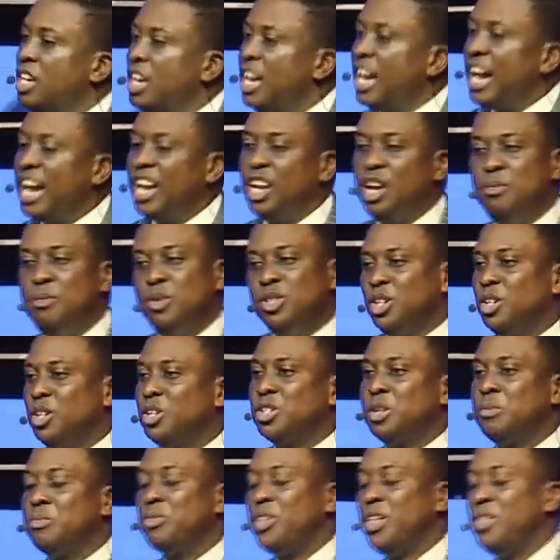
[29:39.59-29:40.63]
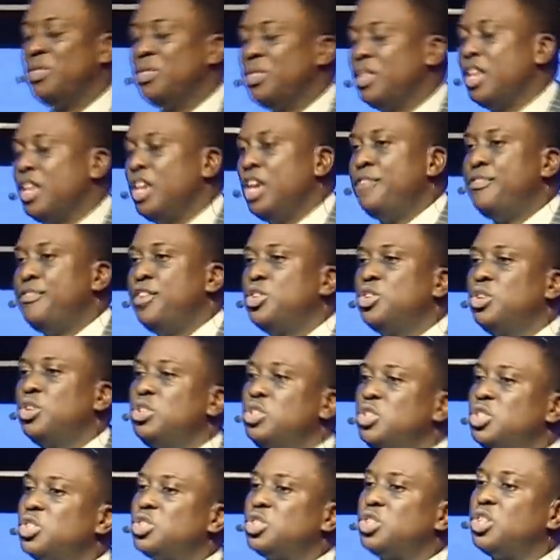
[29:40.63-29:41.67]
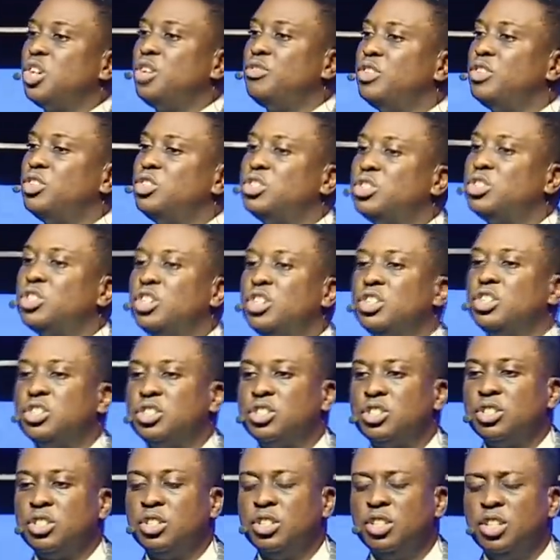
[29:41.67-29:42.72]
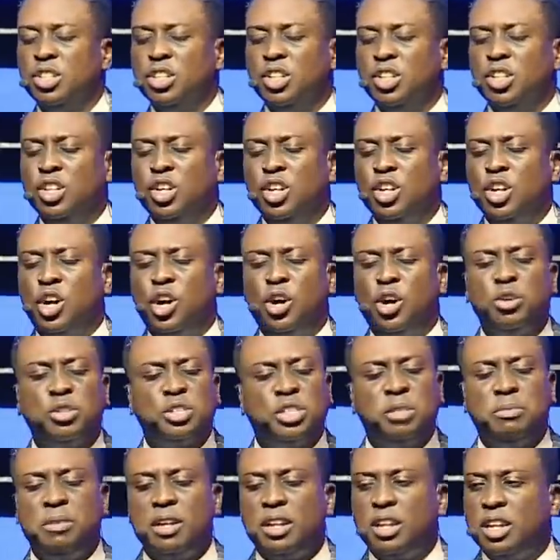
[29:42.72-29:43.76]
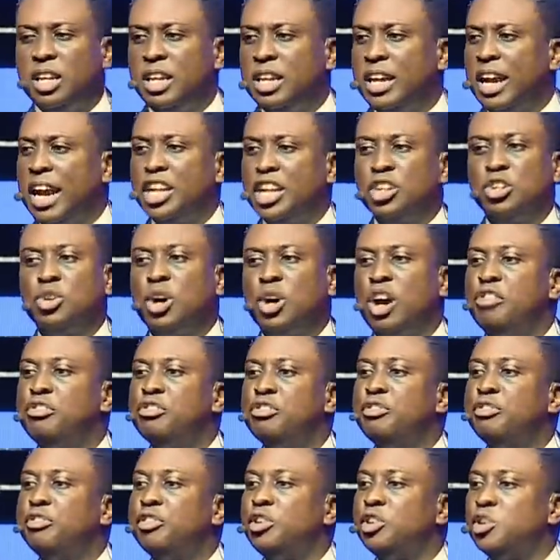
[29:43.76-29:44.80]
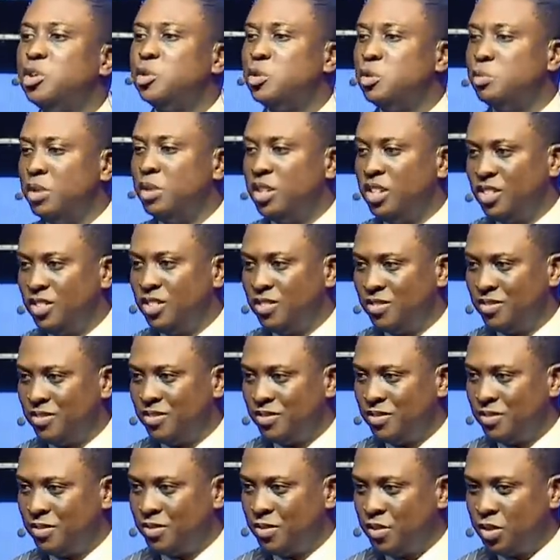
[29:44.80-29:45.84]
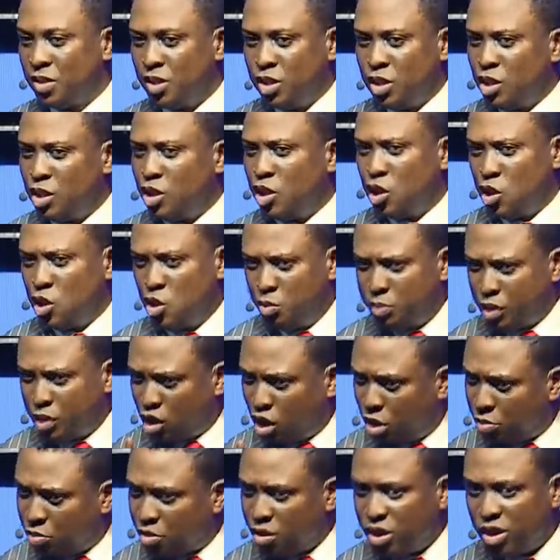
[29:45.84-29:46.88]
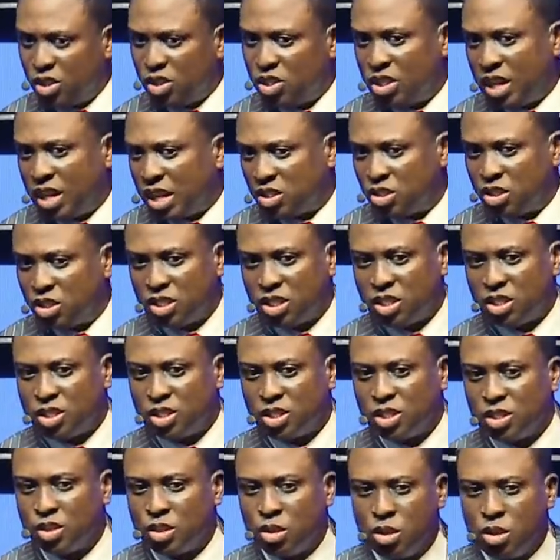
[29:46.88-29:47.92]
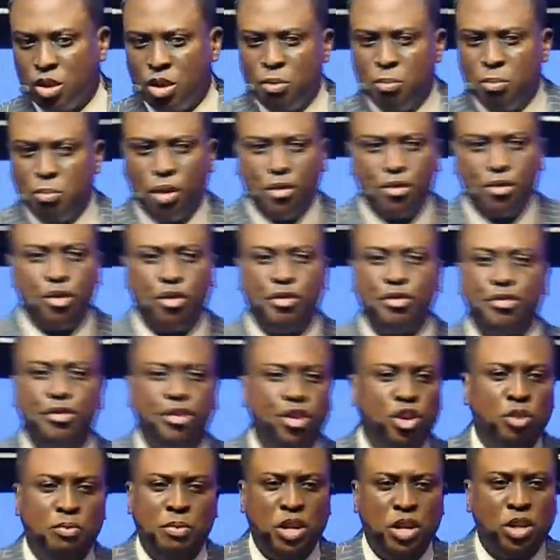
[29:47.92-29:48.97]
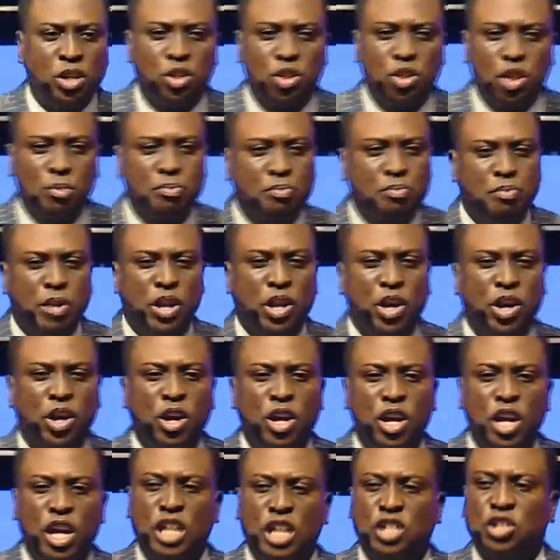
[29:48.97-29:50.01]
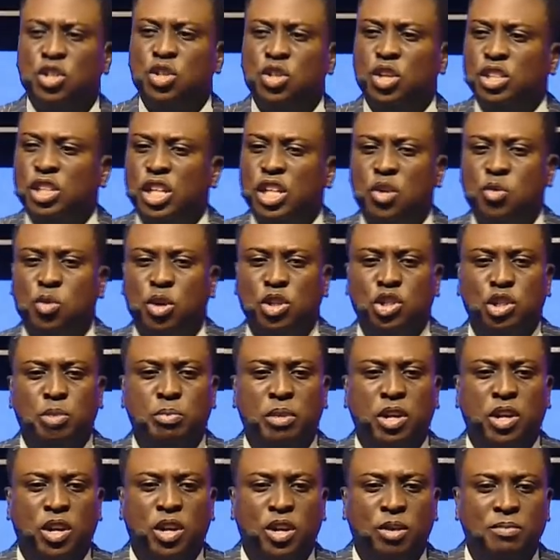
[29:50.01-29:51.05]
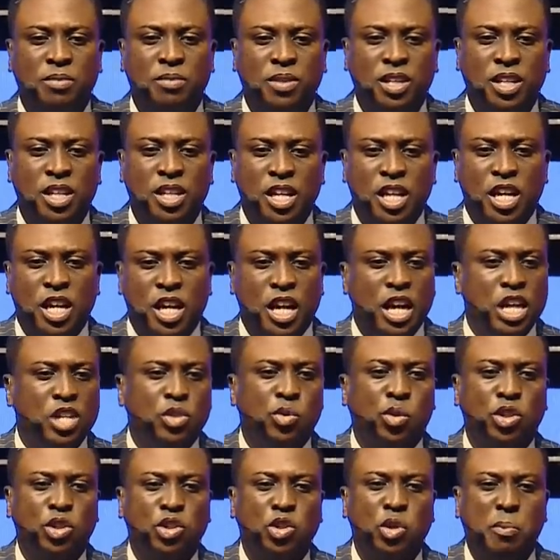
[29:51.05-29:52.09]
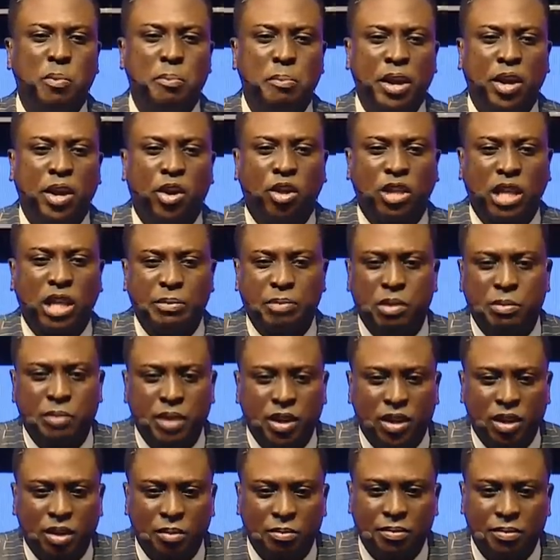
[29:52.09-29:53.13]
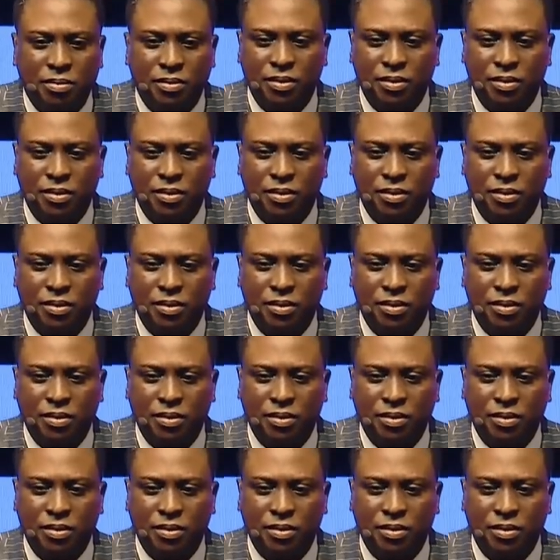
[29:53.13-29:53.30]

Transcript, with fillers: And let me tell you something. If you don't serve in church, ultimately, I don't know how fulfilled you will be. You will become rich. That's not it. But fulfillment does not be, is not in what you become. Is what you make other people become.